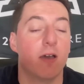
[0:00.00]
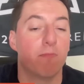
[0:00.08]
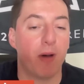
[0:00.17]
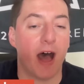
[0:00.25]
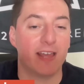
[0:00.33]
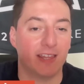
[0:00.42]

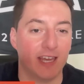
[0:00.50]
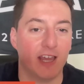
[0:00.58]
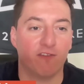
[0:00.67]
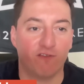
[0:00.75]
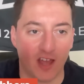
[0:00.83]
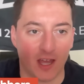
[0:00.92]
by
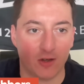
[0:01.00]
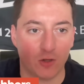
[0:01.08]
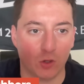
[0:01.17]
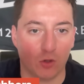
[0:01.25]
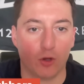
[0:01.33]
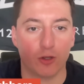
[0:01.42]
the
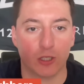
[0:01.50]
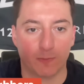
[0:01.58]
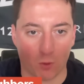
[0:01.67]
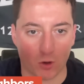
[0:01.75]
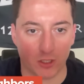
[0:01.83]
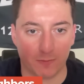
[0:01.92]
FanDuel
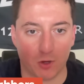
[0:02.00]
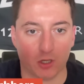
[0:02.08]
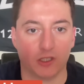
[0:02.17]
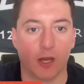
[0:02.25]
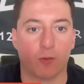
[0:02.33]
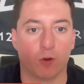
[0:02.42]

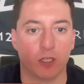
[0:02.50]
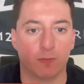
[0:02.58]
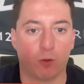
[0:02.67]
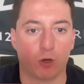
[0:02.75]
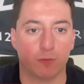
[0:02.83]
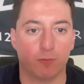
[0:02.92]
Sportsbook, number one
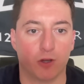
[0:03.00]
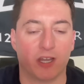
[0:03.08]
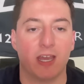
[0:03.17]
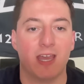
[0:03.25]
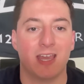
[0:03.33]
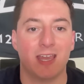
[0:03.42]
sportsbook
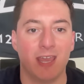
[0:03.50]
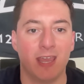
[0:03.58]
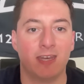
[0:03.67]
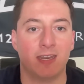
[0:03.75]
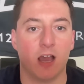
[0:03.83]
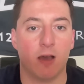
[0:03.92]

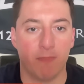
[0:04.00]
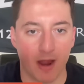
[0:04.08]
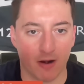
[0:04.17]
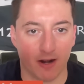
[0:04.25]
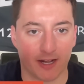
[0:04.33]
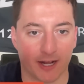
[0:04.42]
in
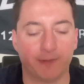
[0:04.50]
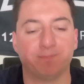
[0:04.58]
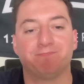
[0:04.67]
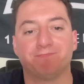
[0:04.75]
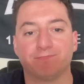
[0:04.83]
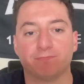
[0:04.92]
America.
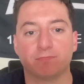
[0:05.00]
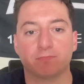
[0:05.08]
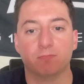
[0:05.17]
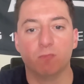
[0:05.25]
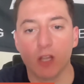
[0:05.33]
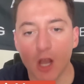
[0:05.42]

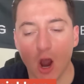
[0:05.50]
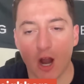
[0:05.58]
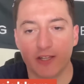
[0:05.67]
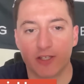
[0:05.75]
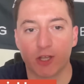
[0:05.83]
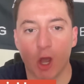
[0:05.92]
All
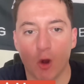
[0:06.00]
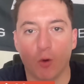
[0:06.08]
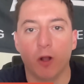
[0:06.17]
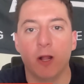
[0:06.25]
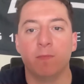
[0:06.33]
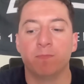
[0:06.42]
right.
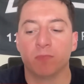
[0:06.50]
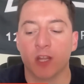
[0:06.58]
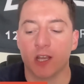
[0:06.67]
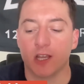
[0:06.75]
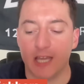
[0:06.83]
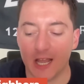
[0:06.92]
So
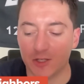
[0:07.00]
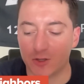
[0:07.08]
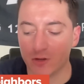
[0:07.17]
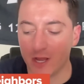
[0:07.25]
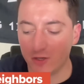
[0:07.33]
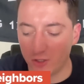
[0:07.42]

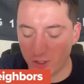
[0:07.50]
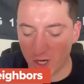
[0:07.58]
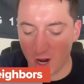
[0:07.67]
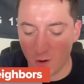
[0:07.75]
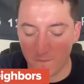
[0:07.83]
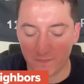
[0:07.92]
yesterday's
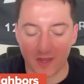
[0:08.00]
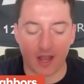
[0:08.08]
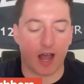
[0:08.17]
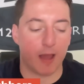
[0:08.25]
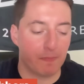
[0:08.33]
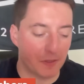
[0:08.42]
show,
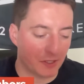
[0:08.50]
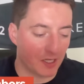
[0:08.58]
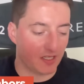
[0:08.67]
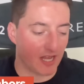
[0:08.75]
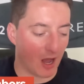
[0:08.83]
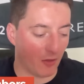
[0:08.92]
I put
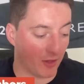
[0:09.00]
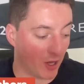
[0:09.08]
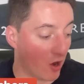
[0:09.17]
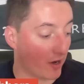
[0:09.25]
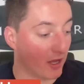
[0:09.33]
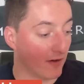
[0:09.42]
this out in the
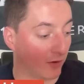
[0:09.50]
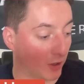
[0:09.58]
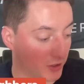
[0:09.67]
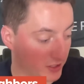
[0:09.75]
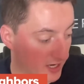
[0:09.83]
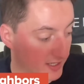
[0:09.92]
audio
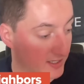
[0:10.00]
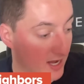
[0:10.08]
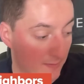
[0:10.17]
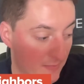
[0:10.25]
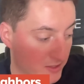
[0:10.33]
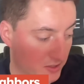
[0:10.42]
version. I did
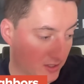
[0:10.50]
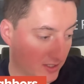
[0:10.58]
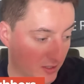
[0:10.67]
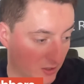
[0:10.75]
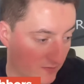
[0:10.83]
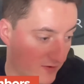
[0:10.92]
not mention
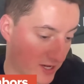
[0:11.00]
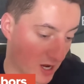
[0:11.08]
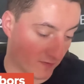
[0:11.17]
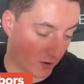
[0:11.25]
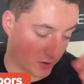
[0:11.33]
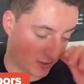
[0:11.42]
this on the video
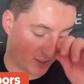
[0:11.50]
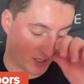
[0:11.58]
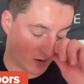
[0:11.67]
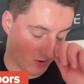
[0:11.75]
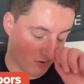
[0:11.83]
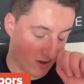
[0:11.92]
version.
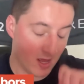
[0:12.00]
So